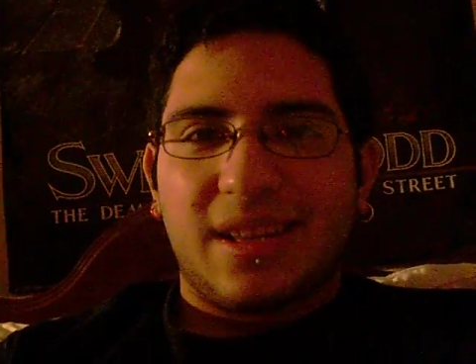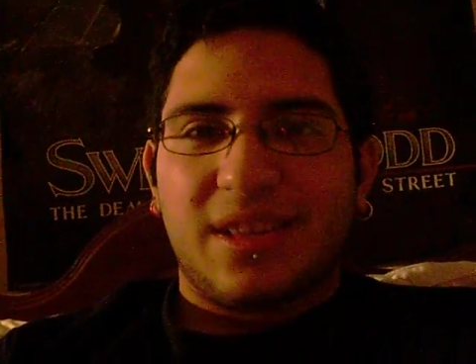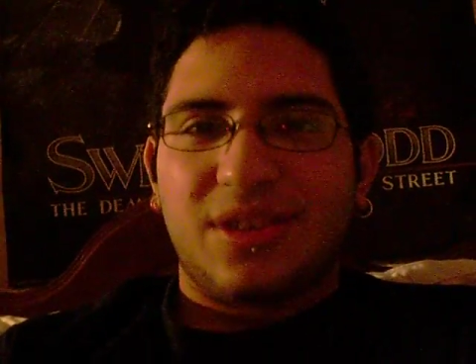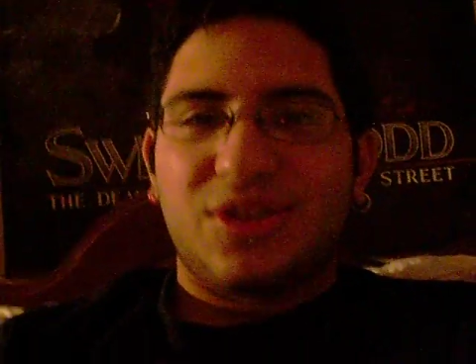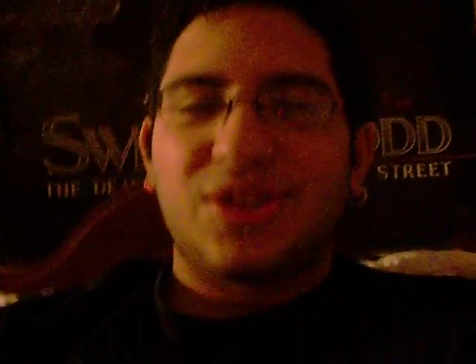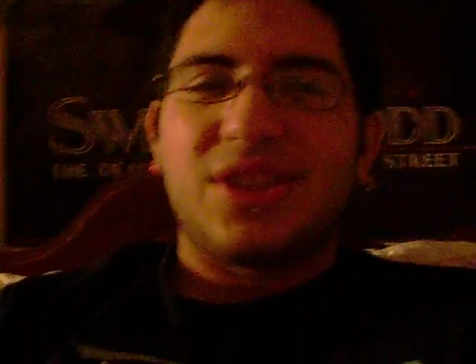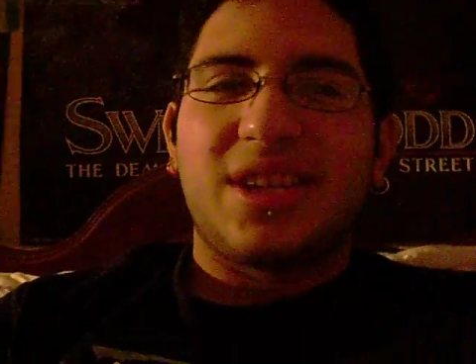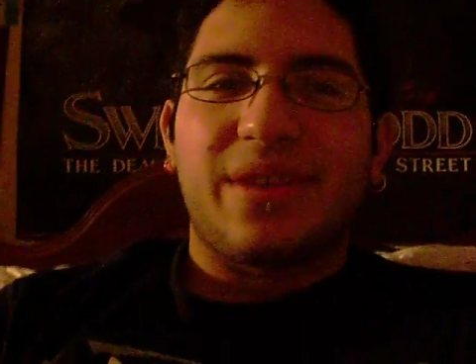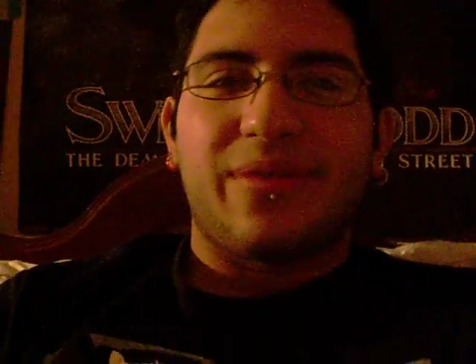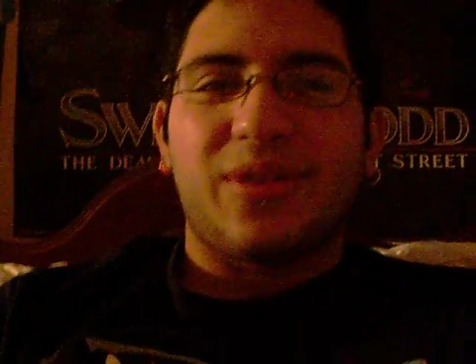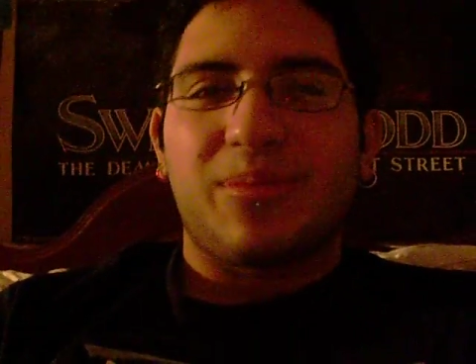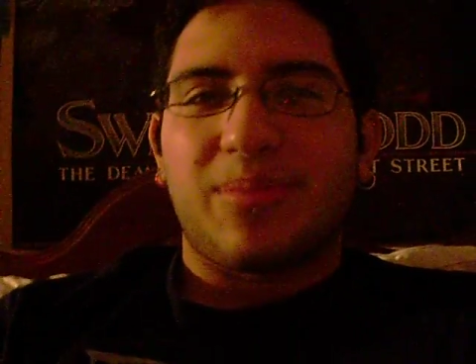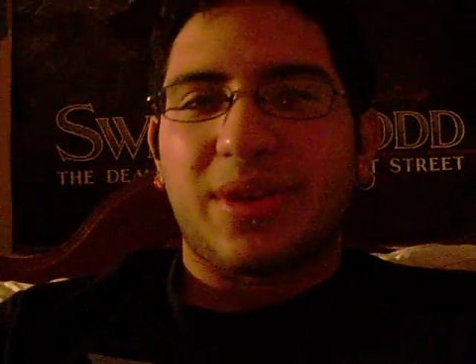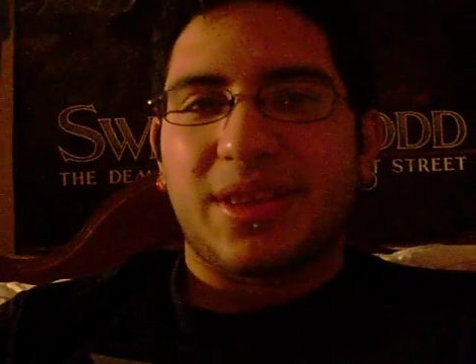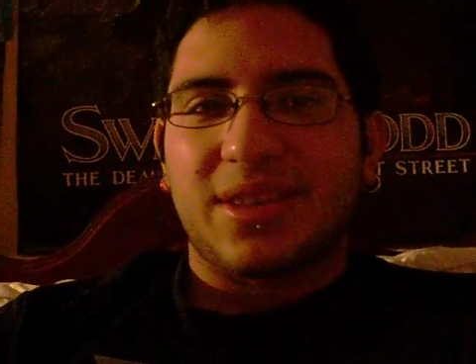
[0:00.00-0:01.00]
should
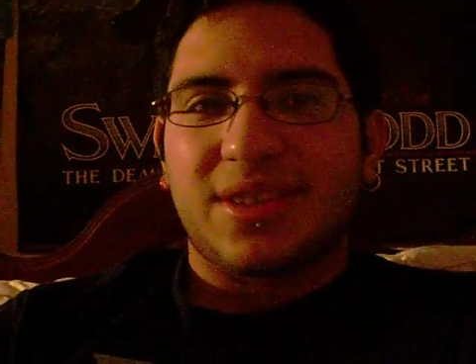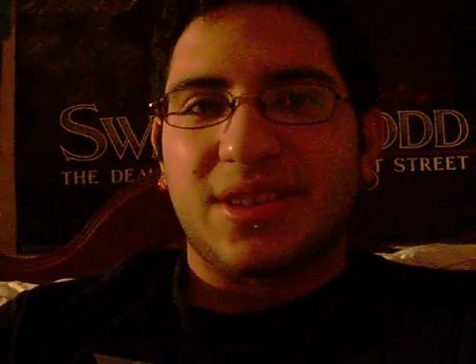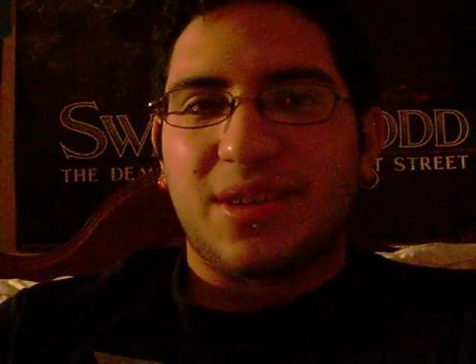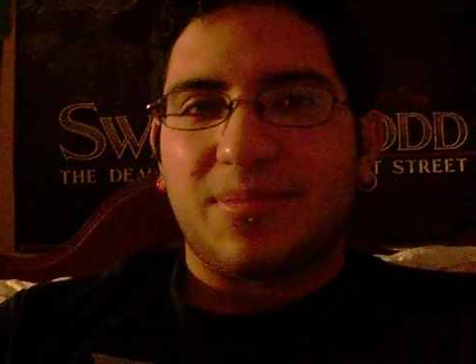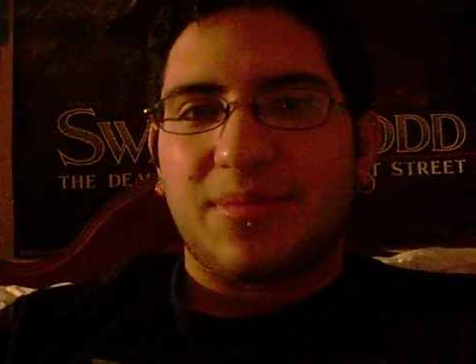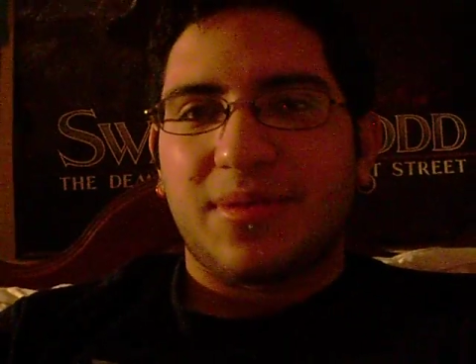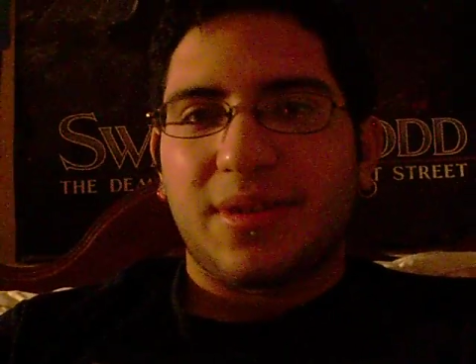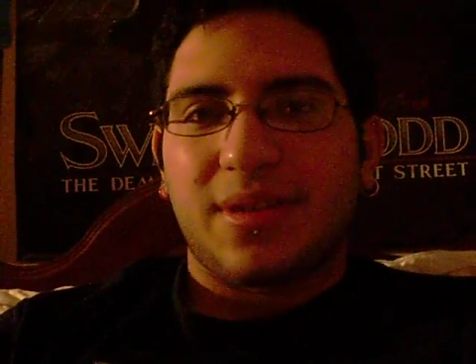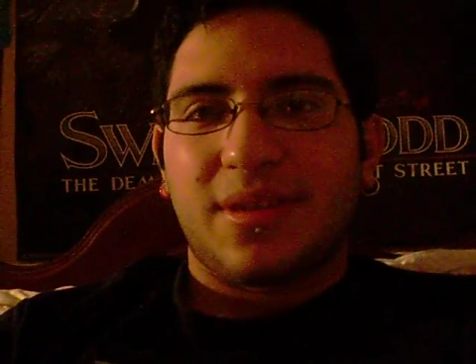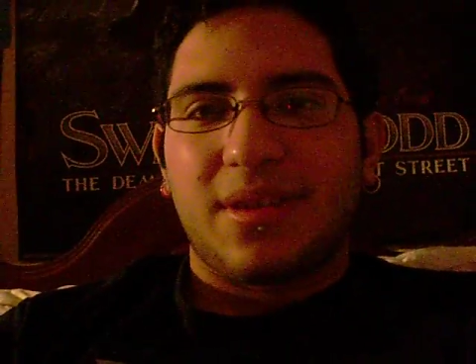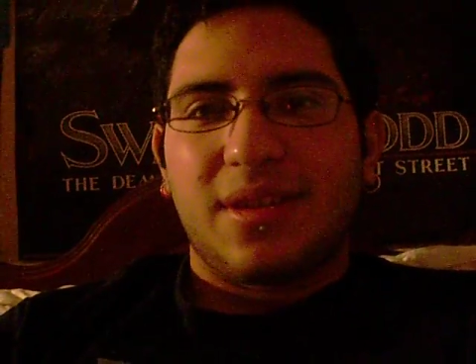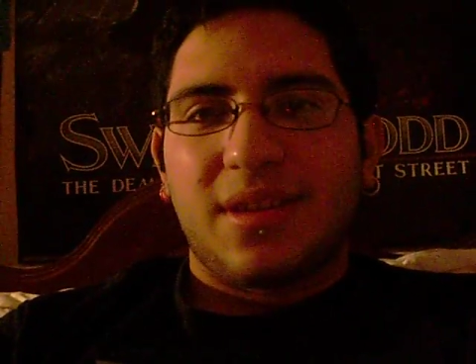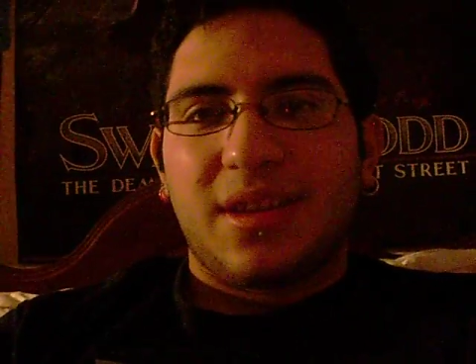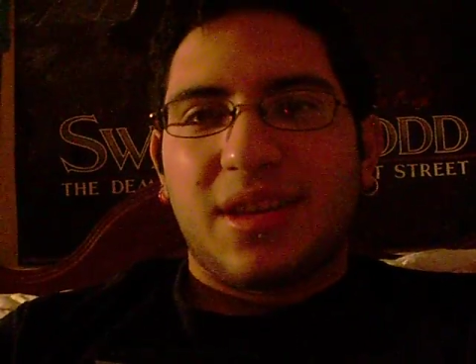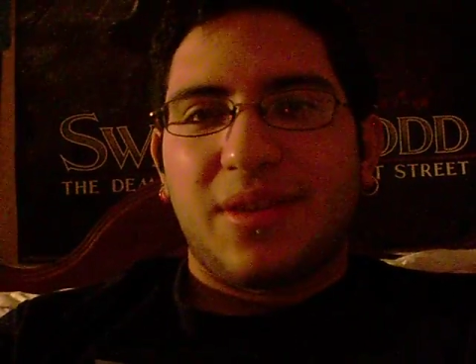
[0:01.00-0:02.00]
definitely pick this up,
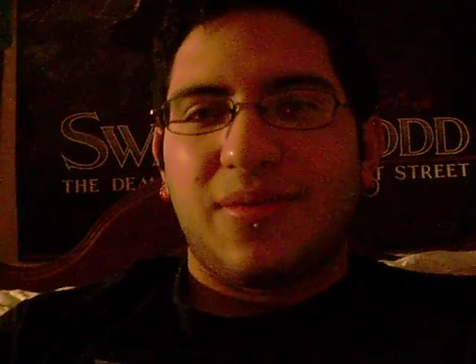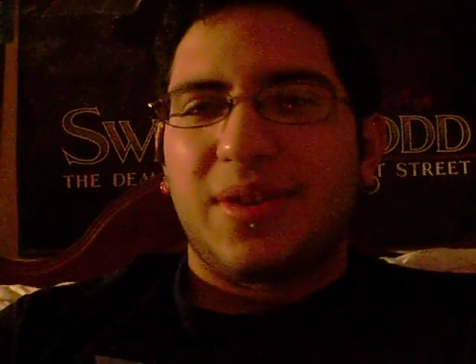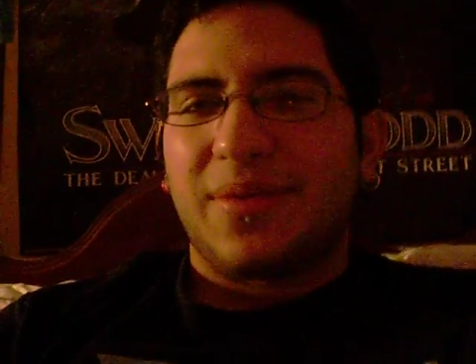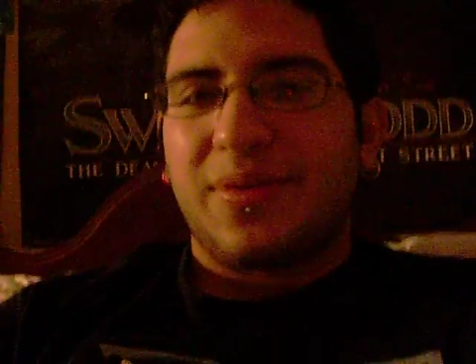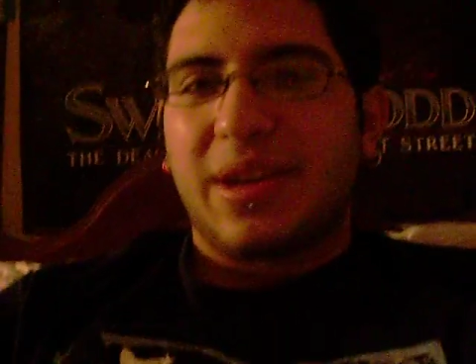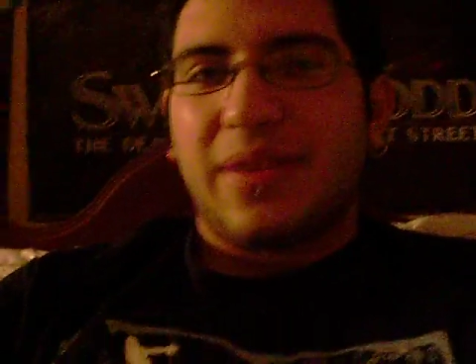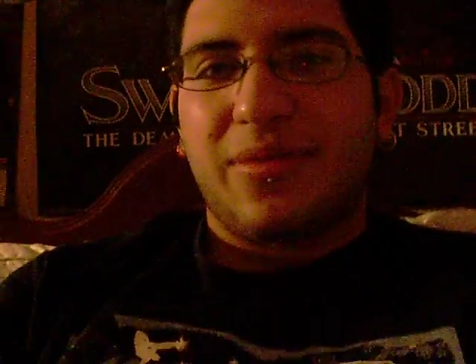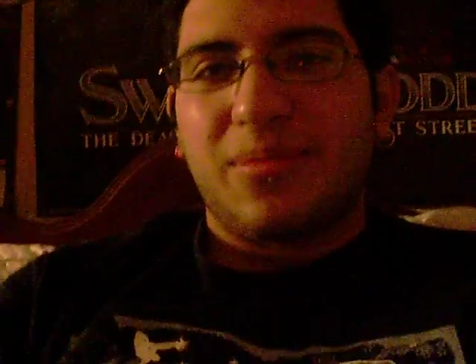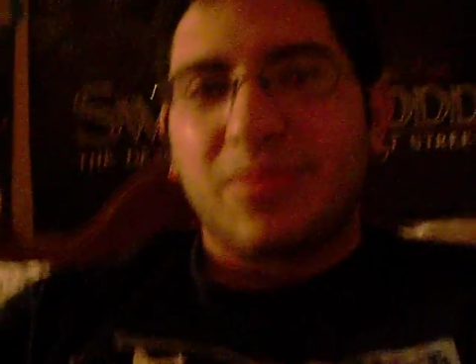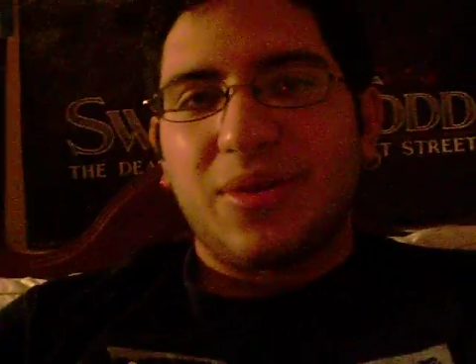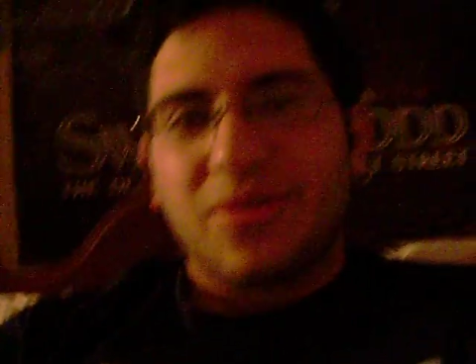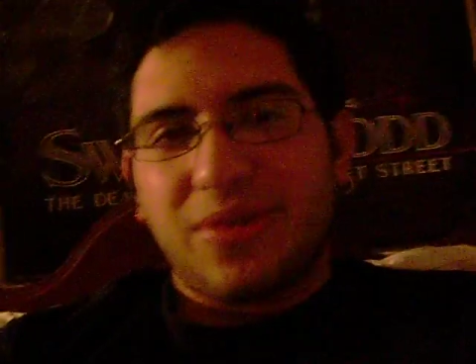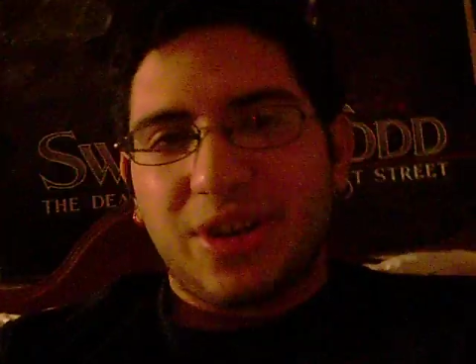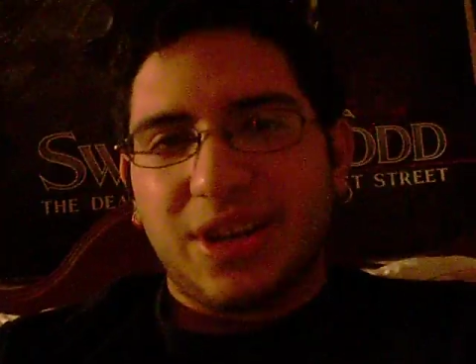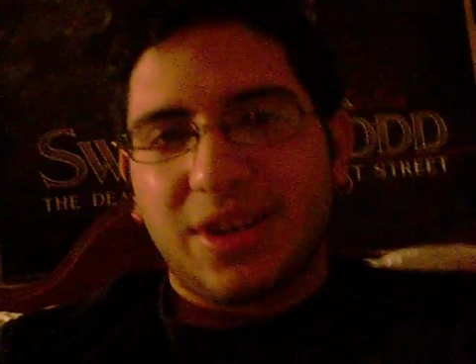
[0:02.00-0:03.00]
even if you haven't
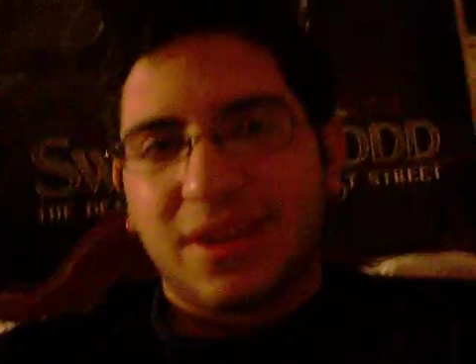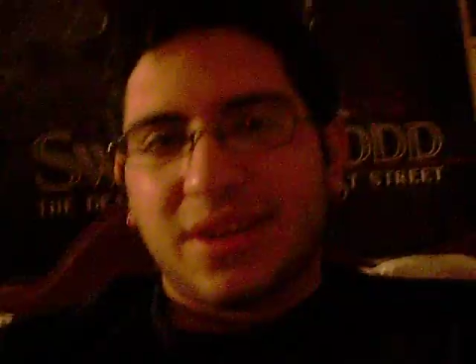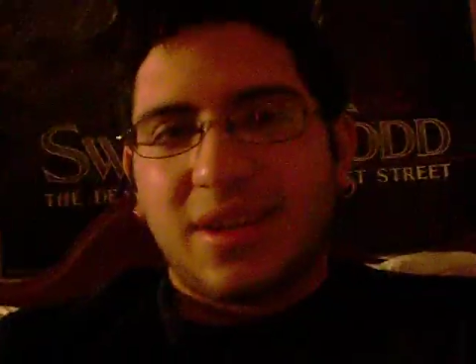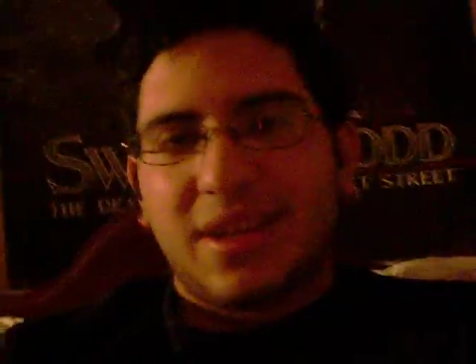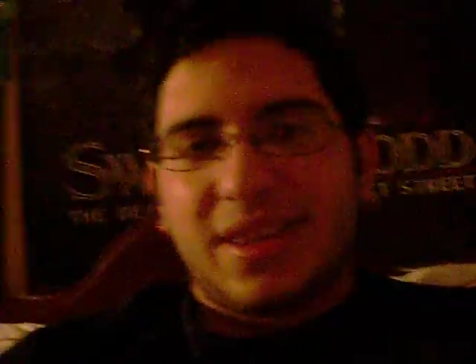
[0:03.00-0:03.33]
been reading.